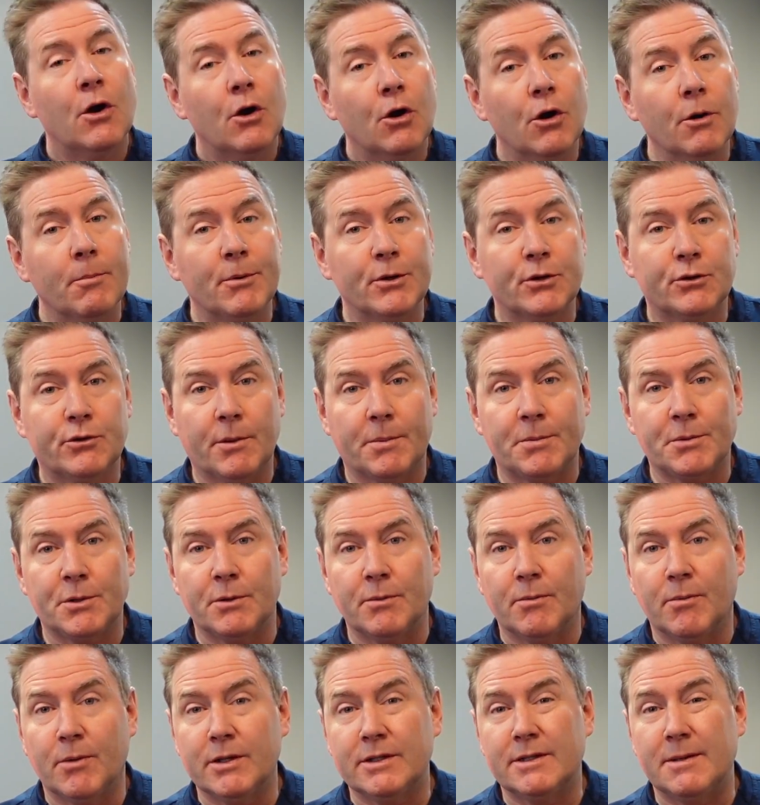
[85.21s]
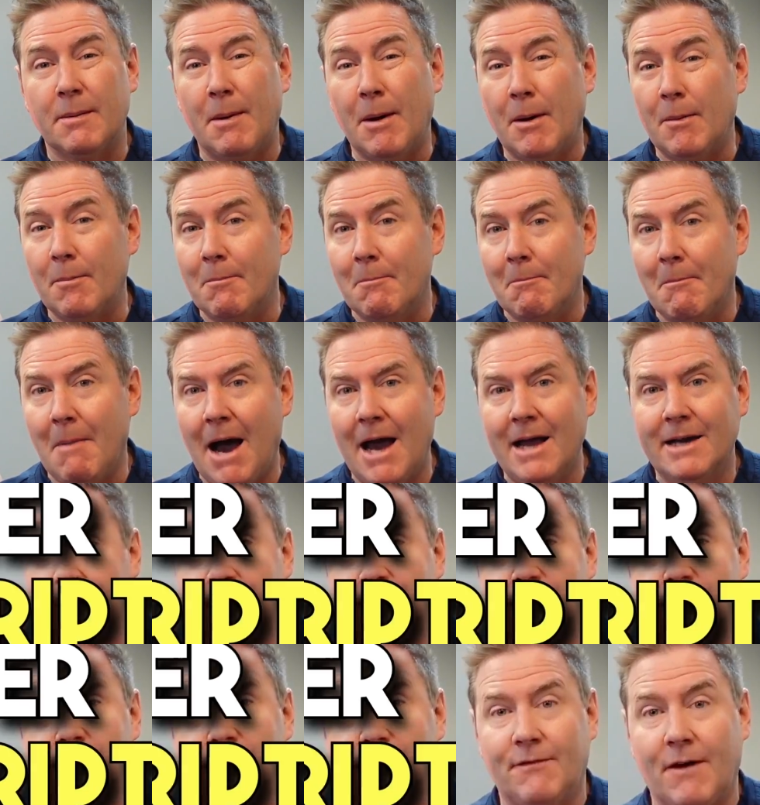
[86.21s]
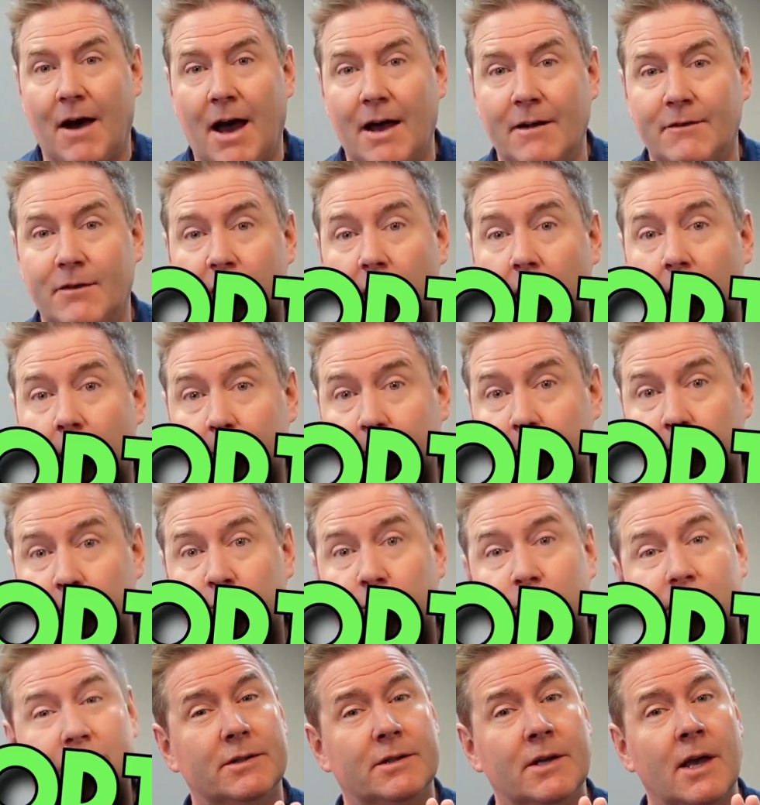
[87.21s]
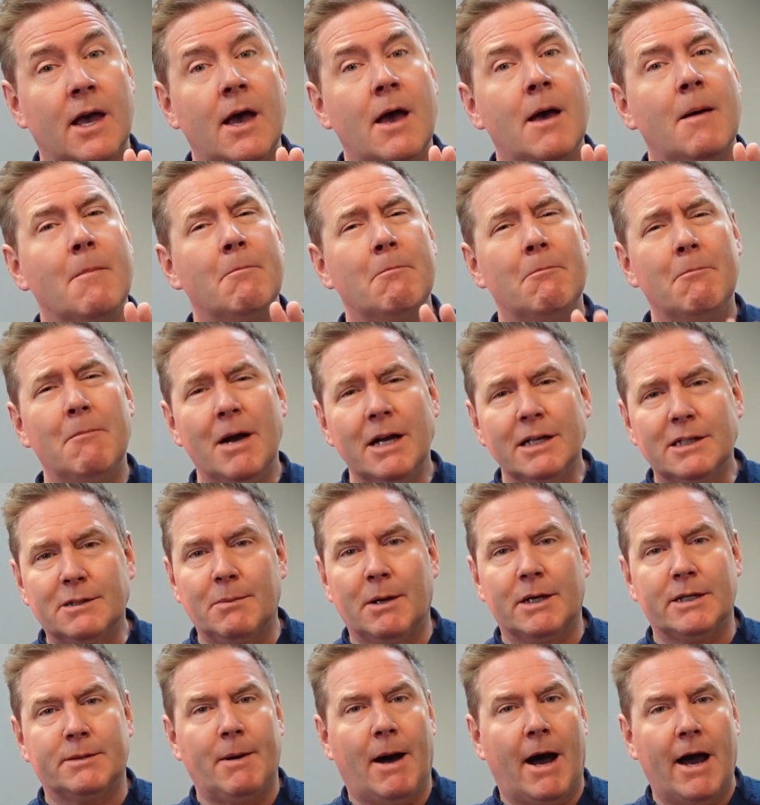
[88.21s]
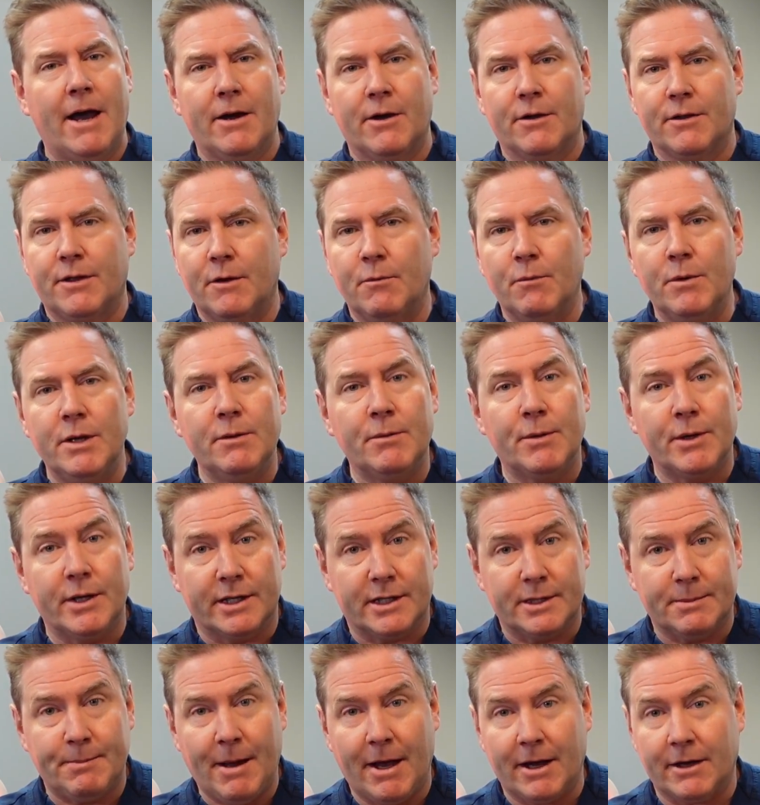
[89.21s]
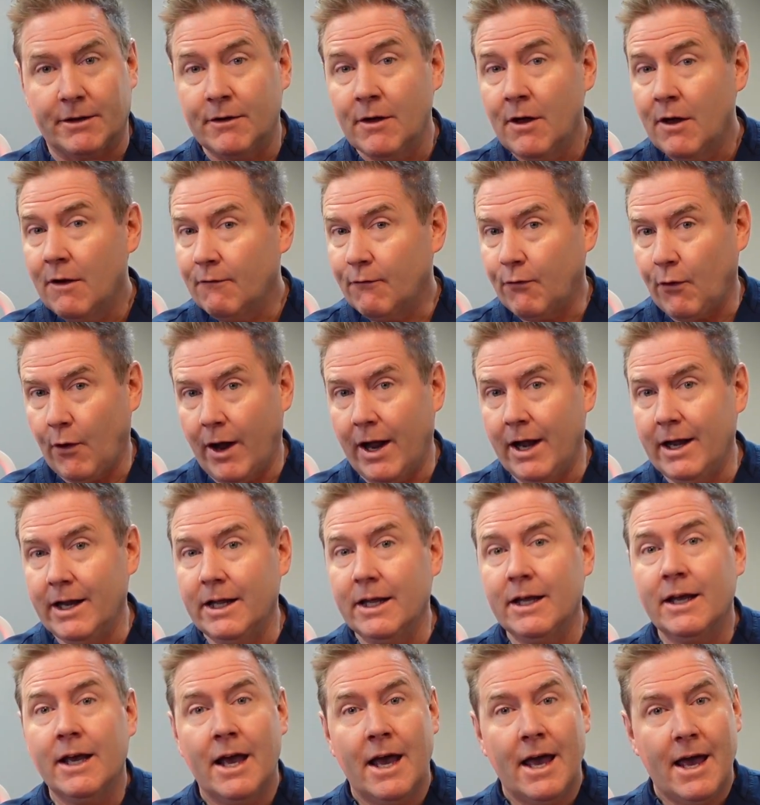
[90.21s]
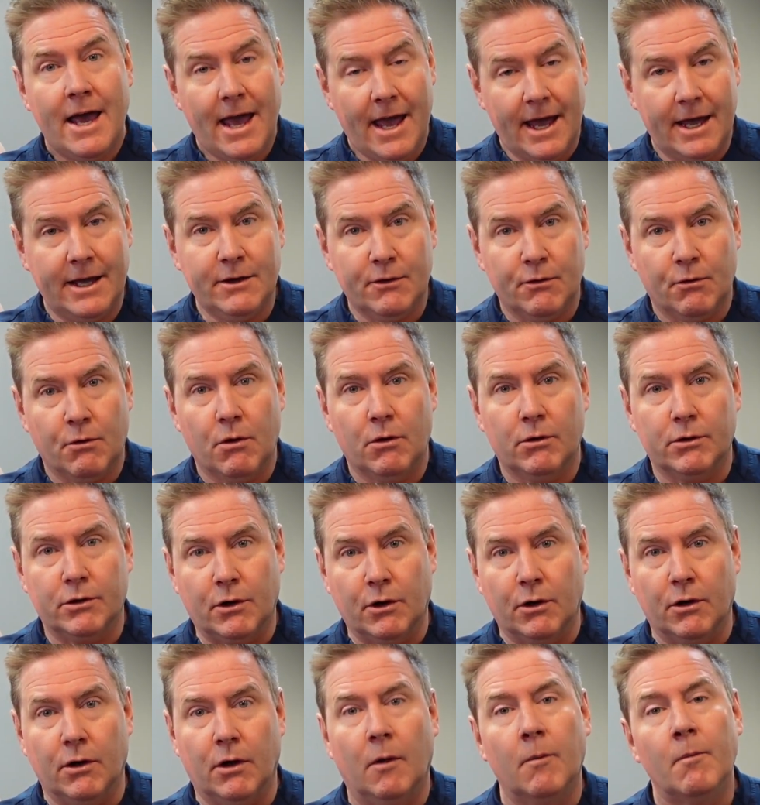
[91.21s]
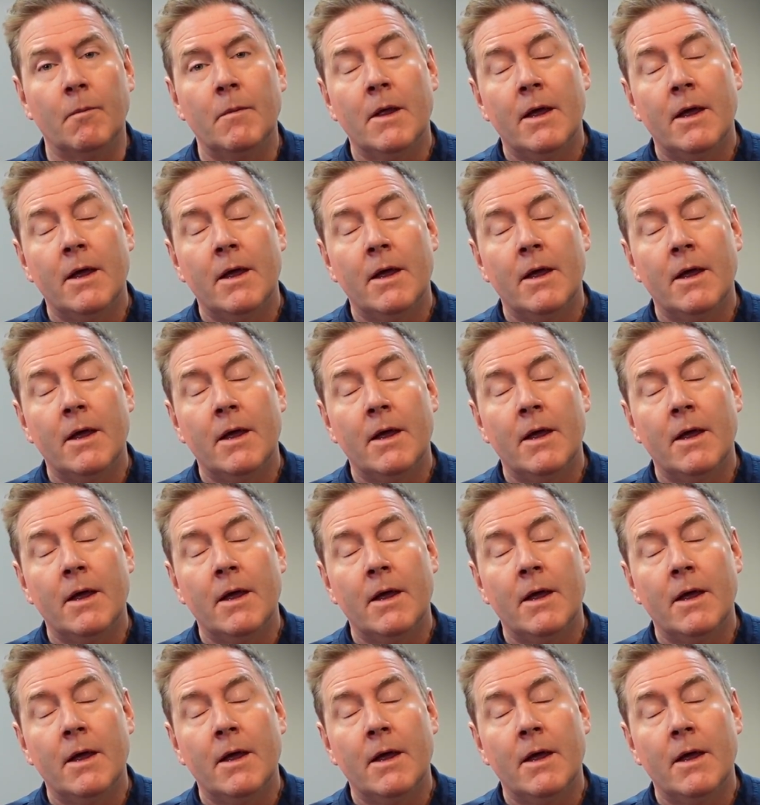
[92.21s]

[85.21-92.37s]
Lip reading: Her prescription was about -5 diopters, which is much, much higher than we would expect for any 8-year-old girl.